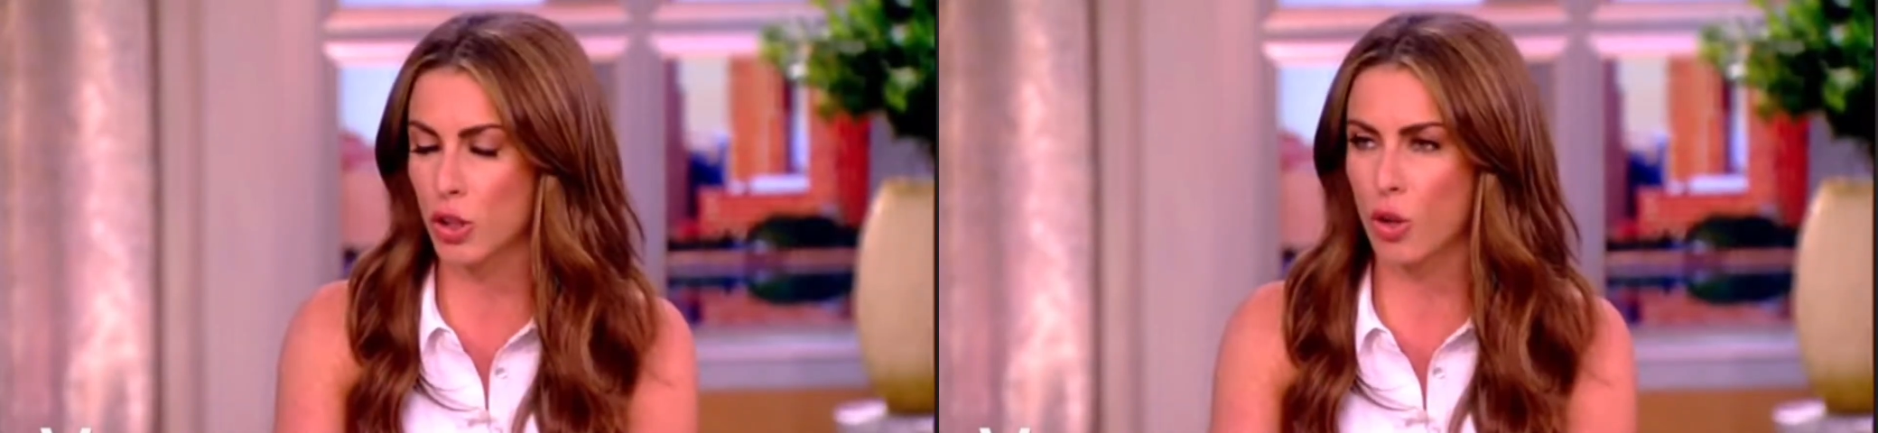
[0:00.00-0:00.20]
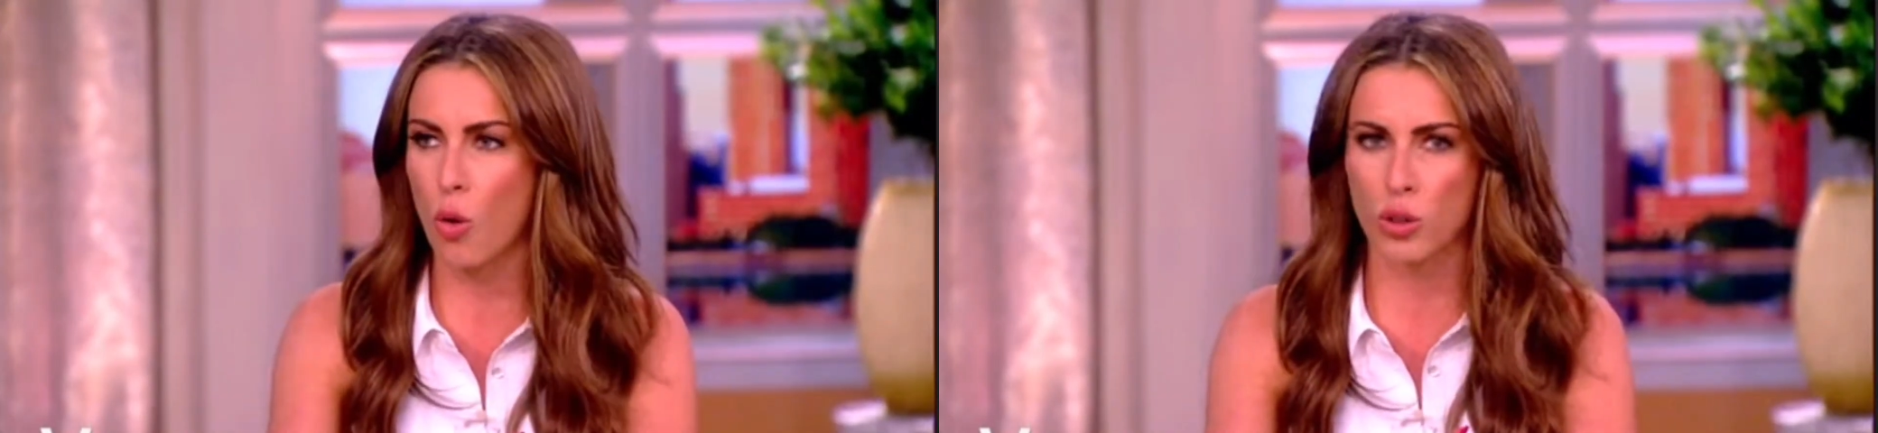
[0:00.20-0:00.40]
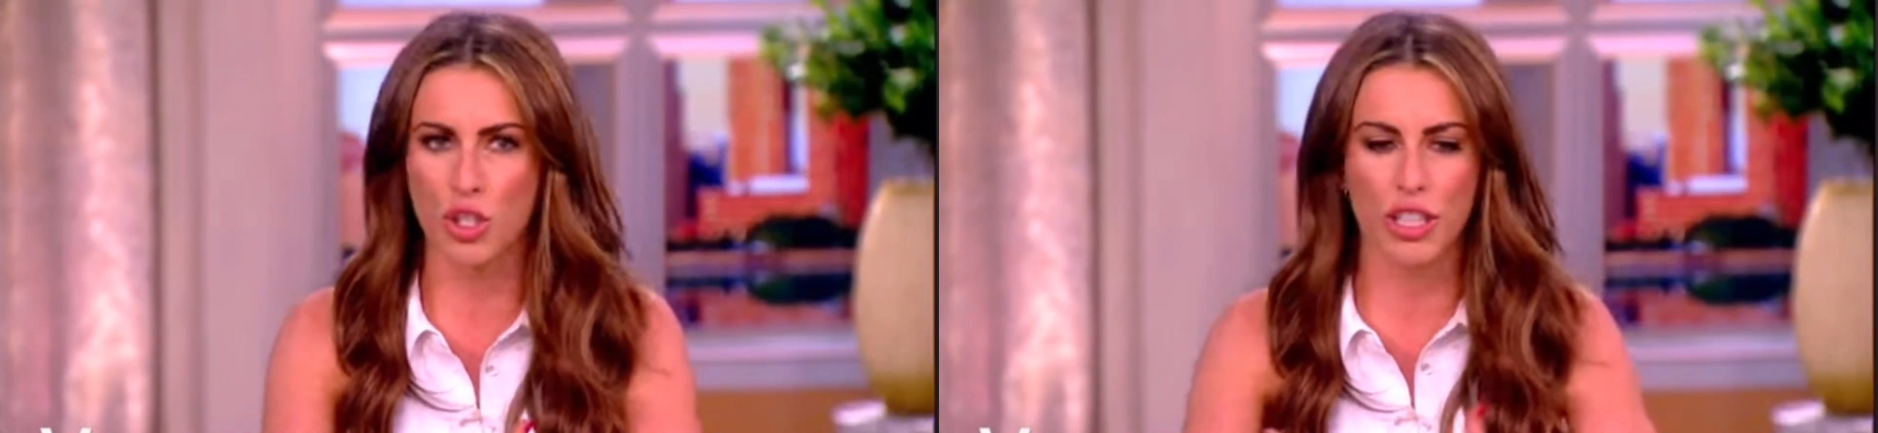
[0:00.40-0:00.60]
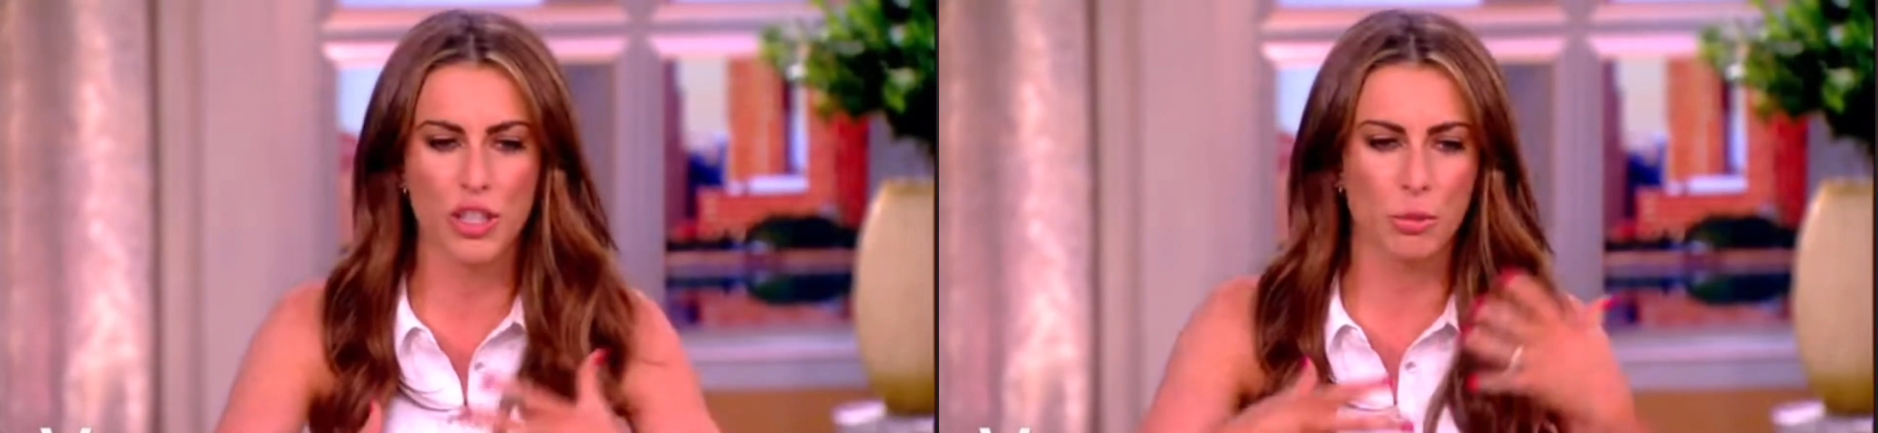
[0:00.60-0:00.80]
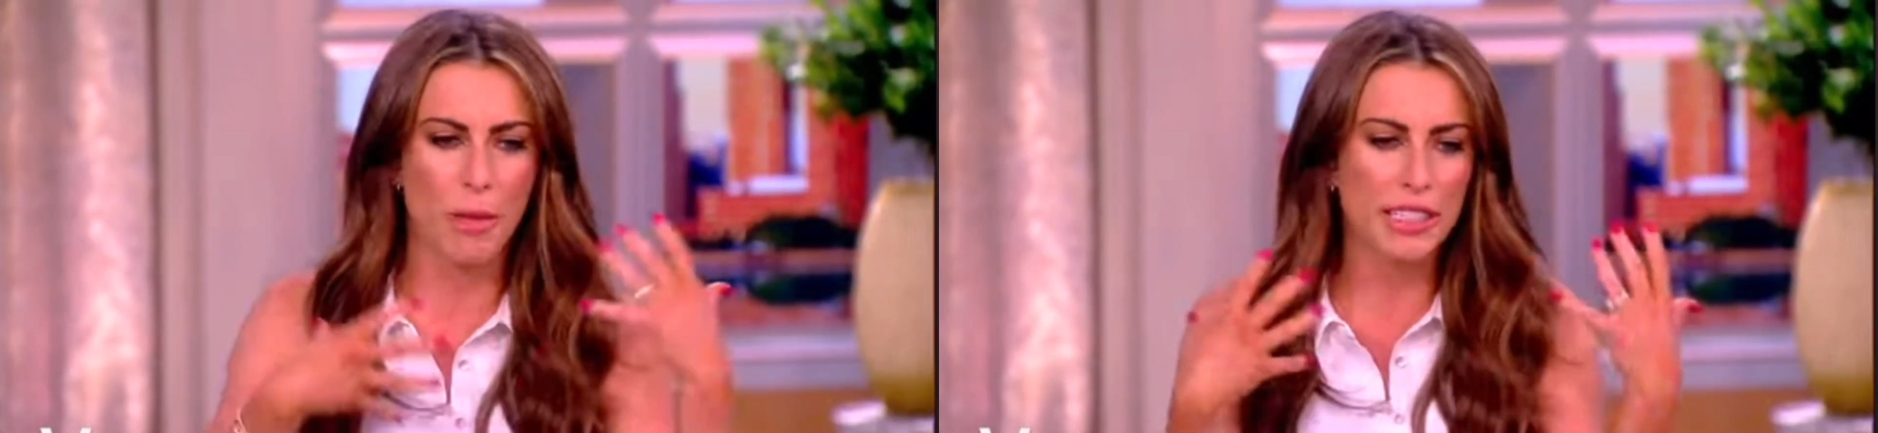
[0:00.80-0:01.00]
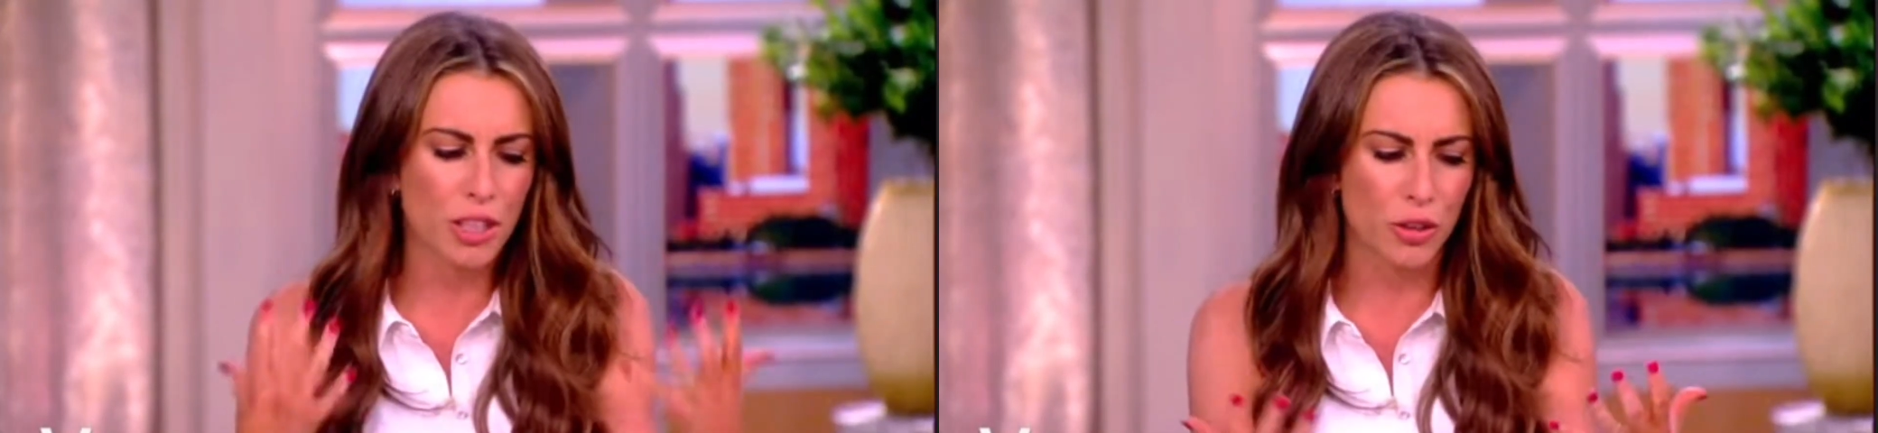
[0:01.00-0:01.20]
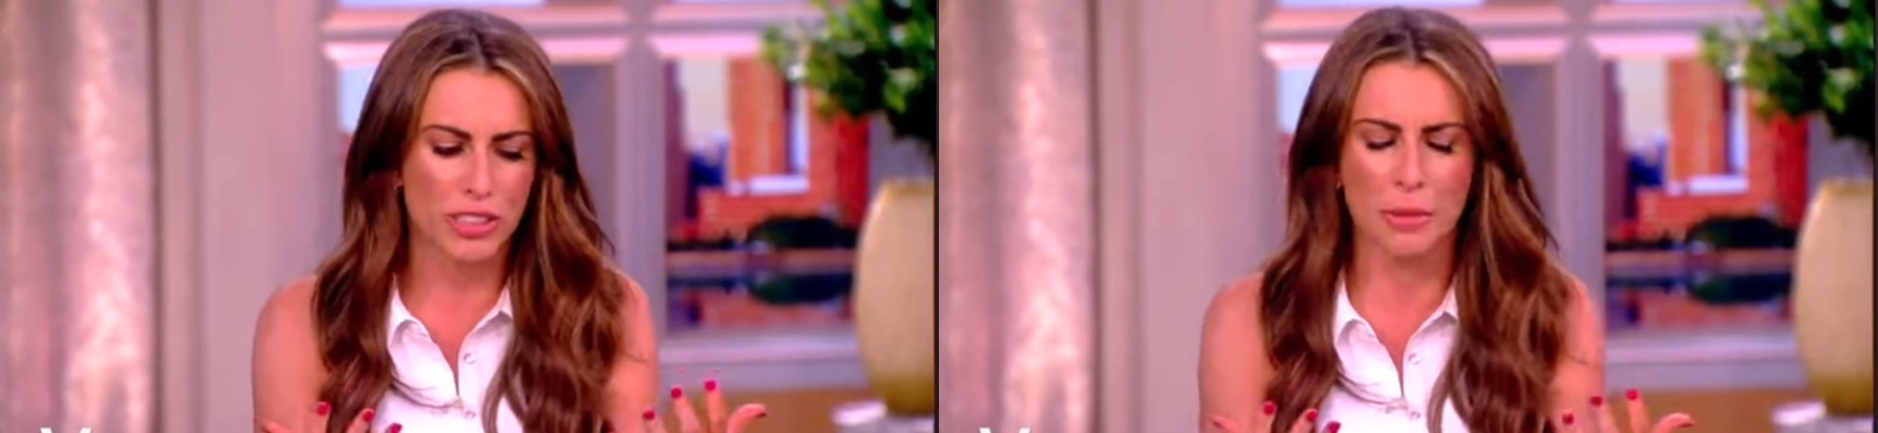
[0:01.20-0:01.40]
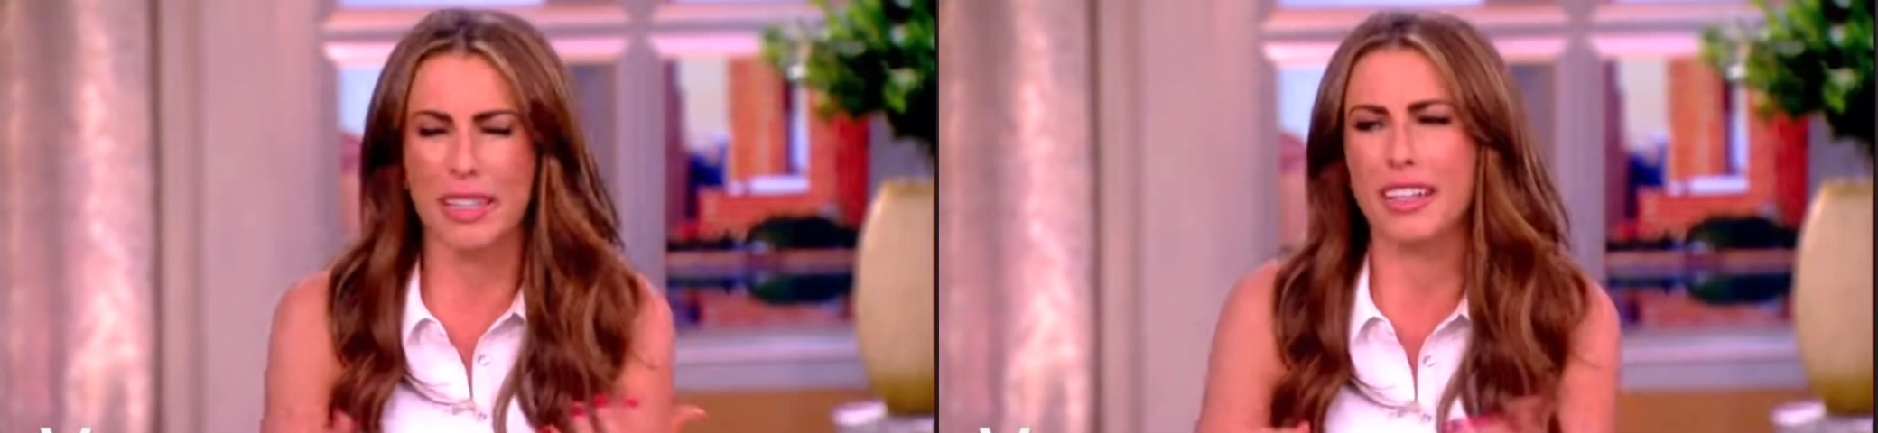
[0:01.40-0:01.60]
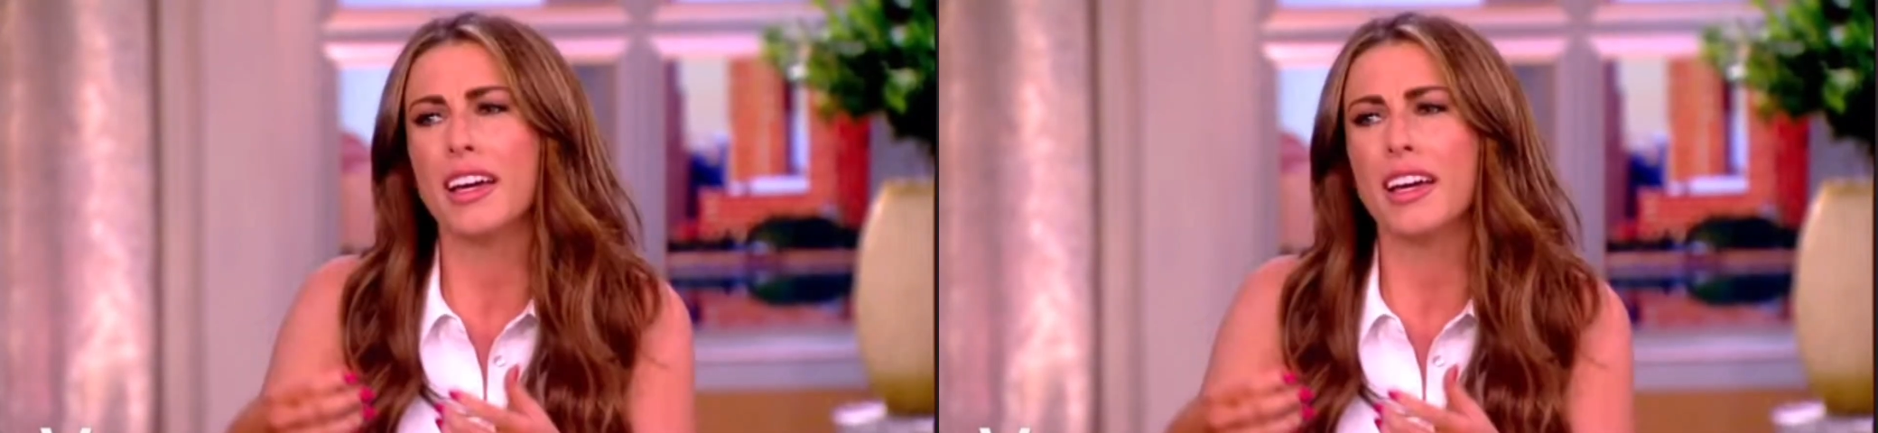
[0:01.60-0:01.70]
their culture, and you're meant to learn something.